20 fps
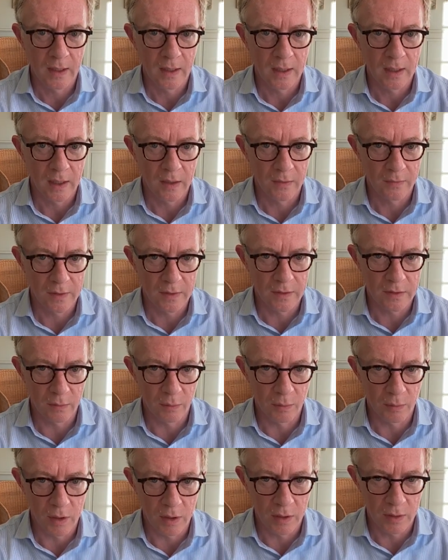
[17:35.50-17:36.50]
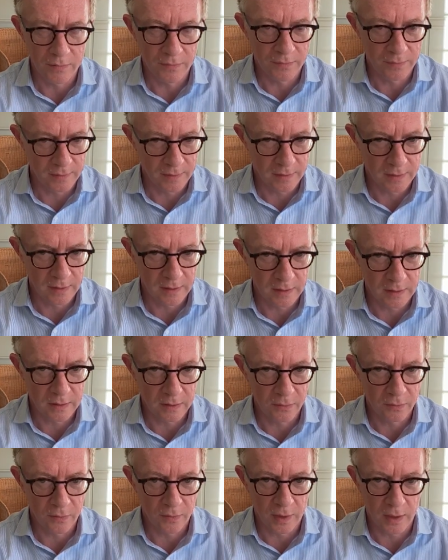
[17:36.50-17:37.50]
If it's above
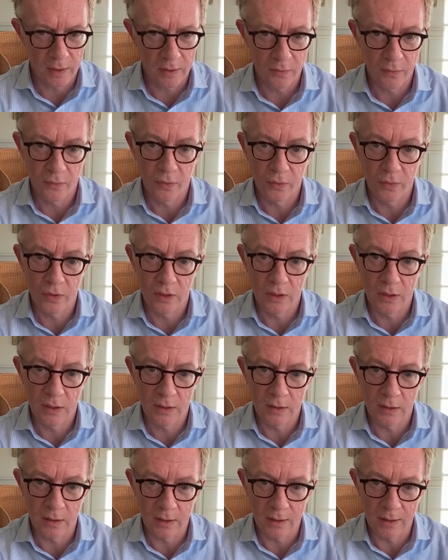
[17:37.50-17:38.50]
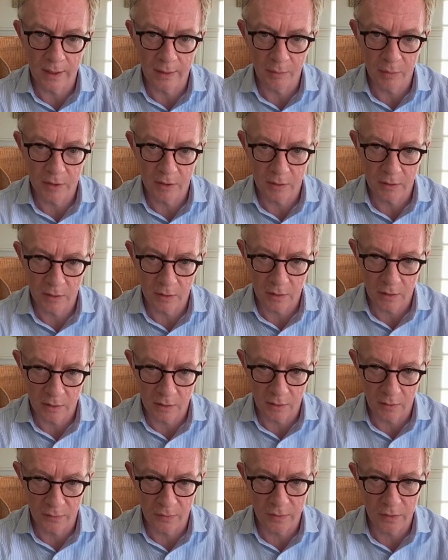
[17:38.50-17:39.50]
65, you need adapted
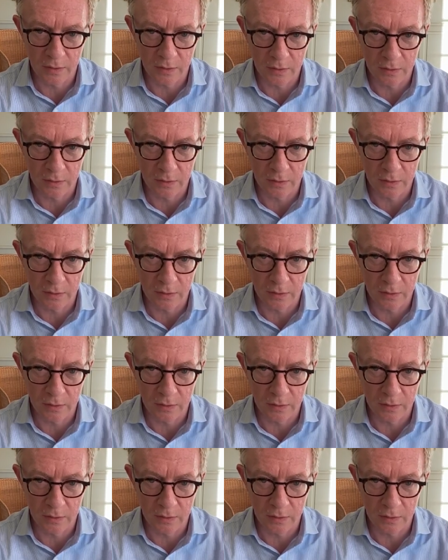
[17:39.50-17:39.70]
cutoffs,